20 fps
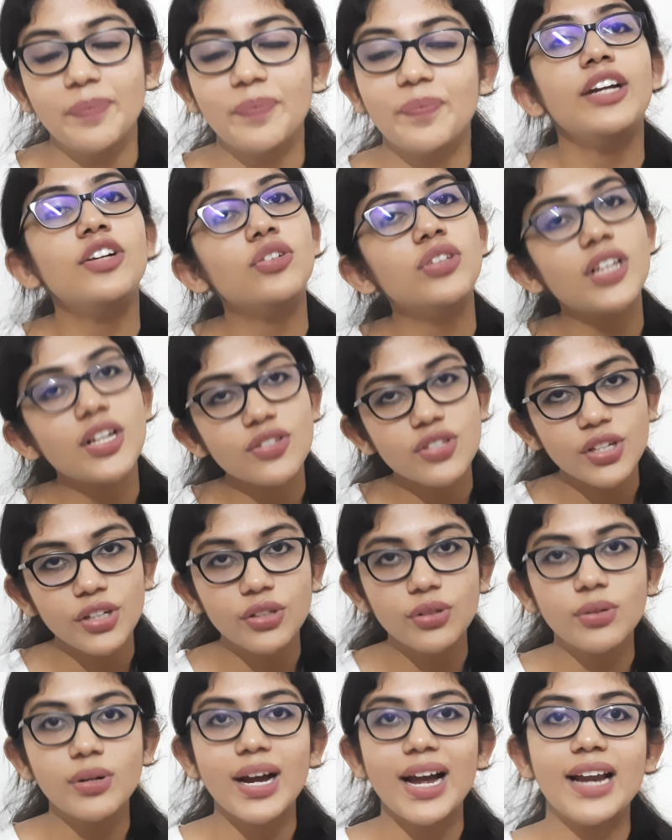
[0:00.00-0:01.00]
In
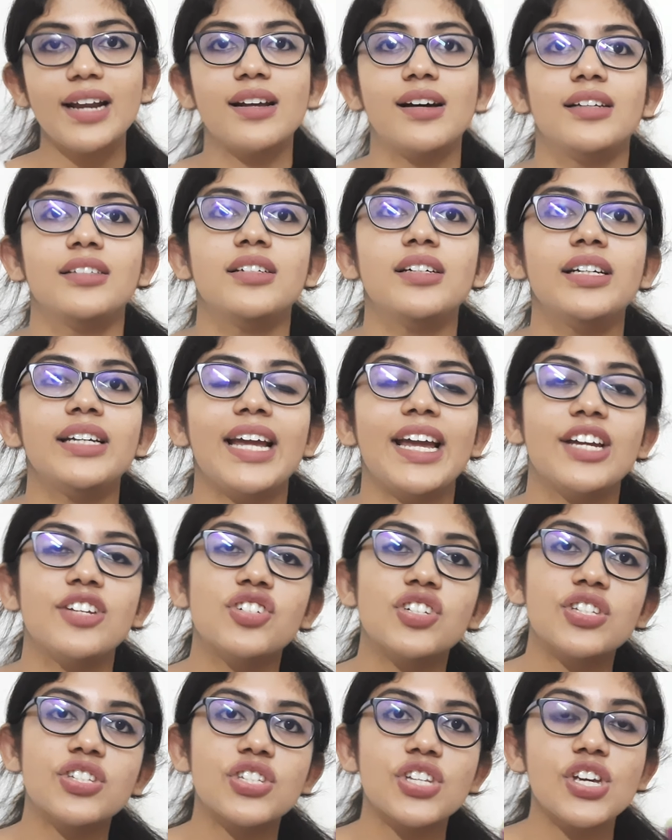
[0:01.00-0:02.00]
2002, another
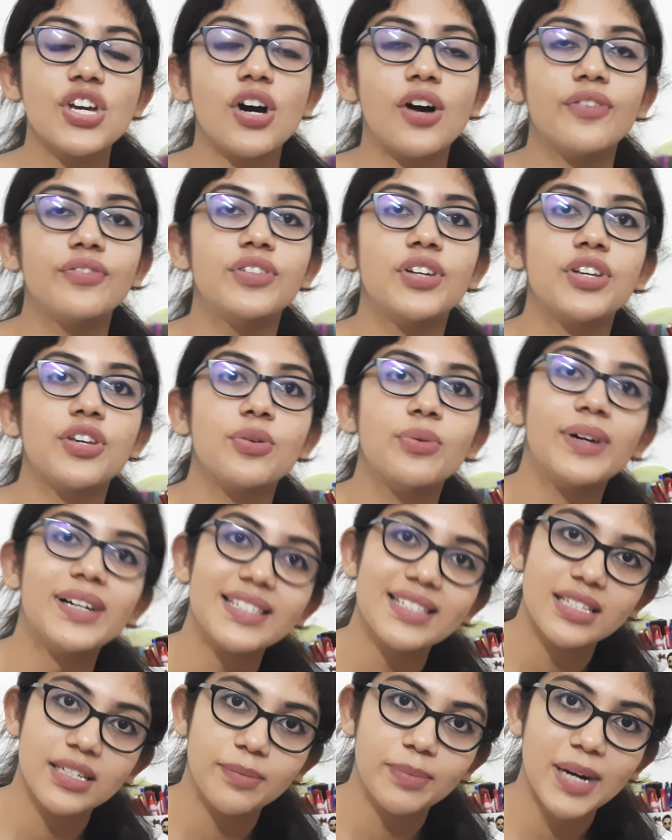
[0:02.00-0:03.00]
agency of the
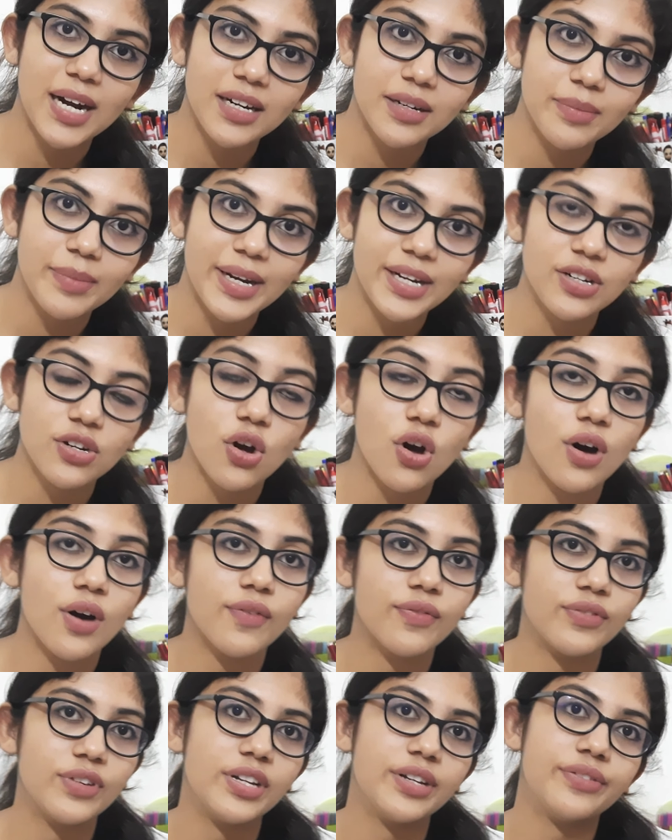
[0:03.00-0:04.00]
US Department
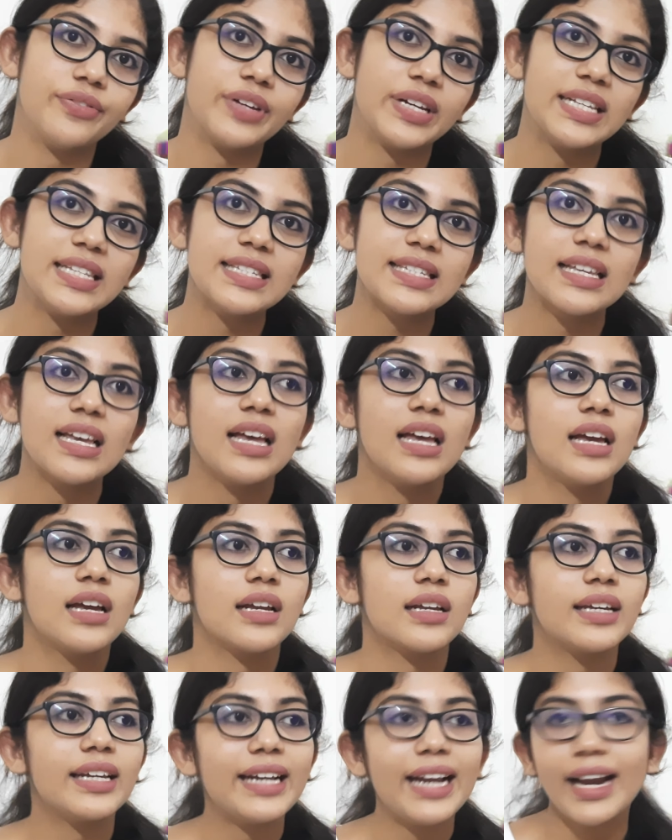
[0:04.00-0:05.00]
of Defense
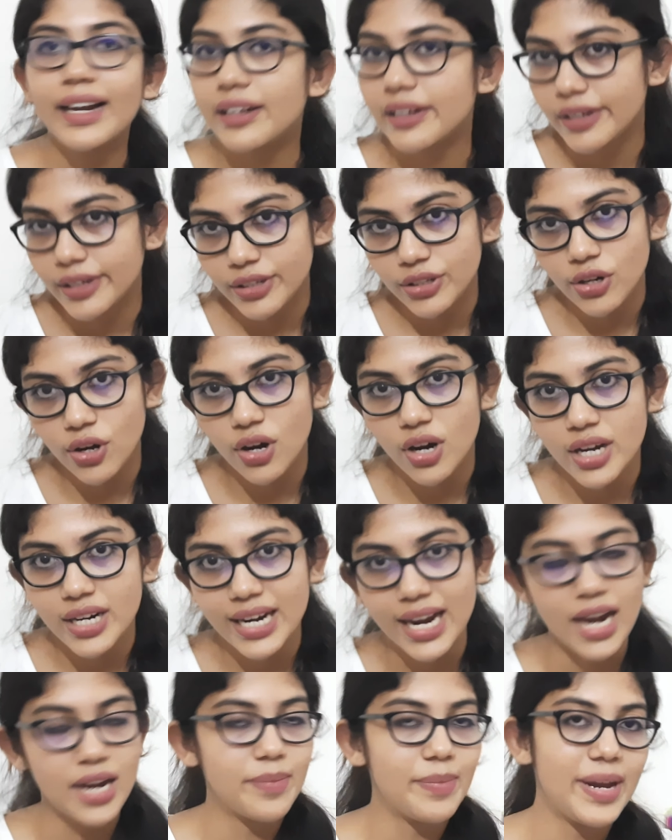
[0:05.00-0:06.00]
created Tor
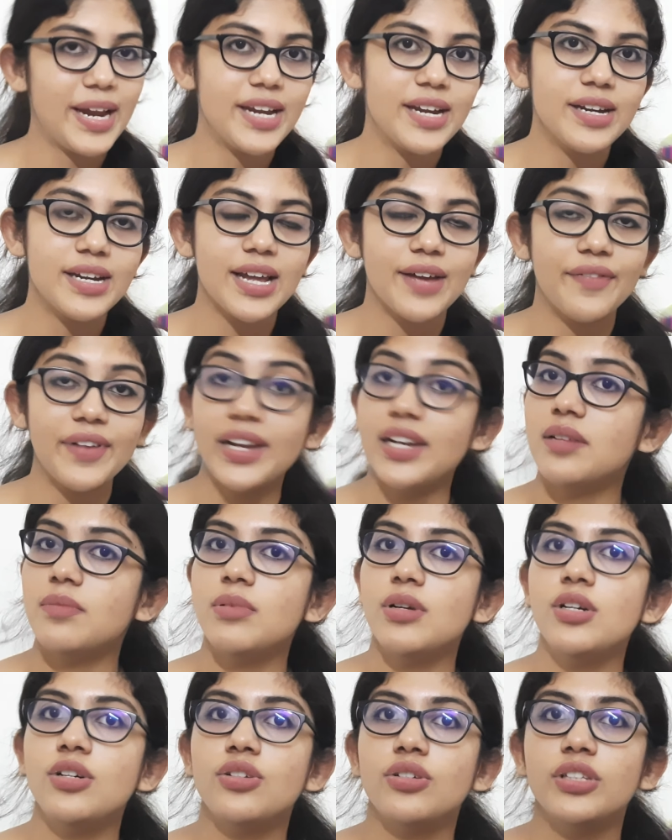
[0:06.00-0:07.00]
and made it
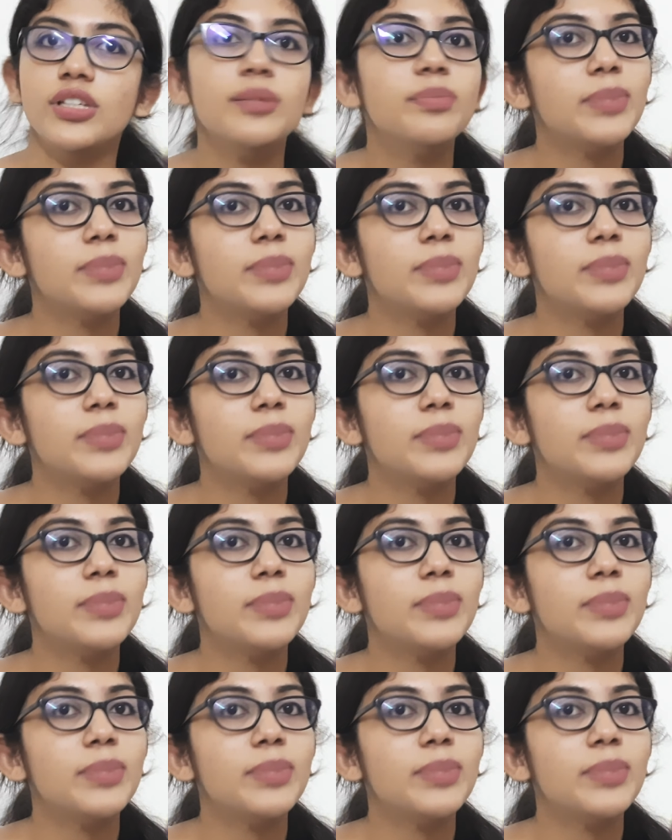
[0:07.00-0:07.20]
available to the